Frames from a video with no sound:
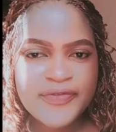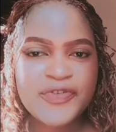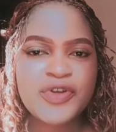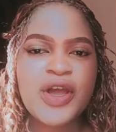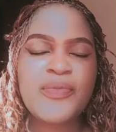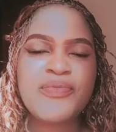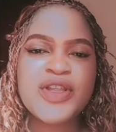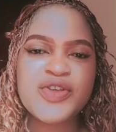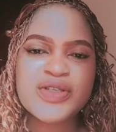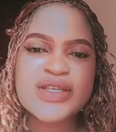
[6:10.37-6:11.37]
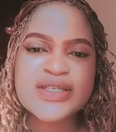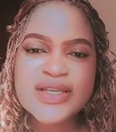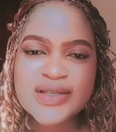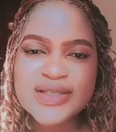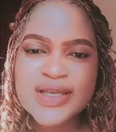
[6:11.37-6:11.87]
If you know you have been using
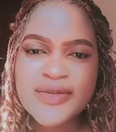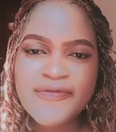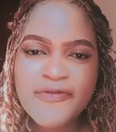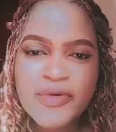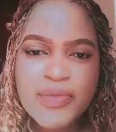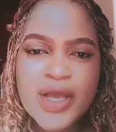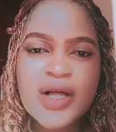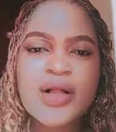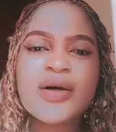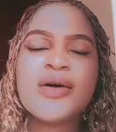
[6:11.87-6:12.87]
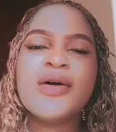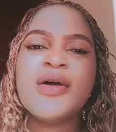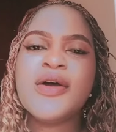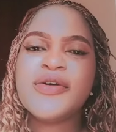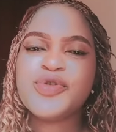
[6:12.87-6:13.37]
Skin Free Milk
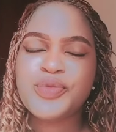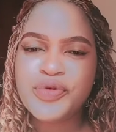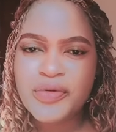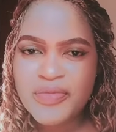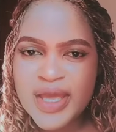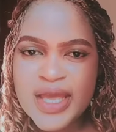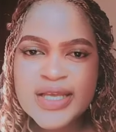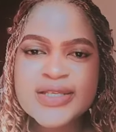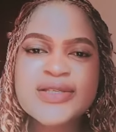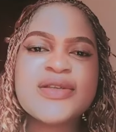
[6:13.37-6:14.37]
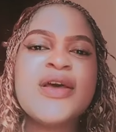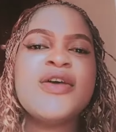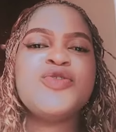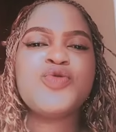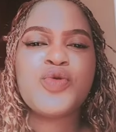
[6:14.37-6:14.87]
to premix,
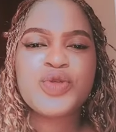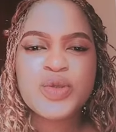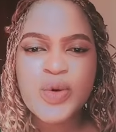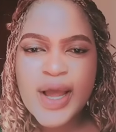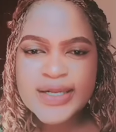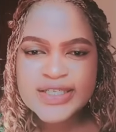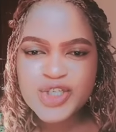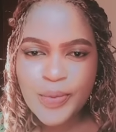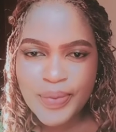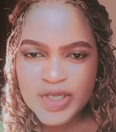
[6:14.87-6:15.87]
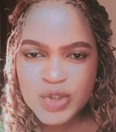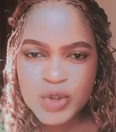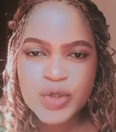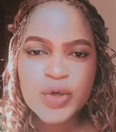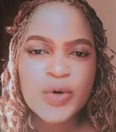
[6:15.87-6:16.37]
to add in your
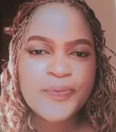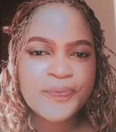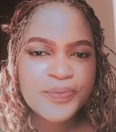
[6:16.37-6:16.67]
personal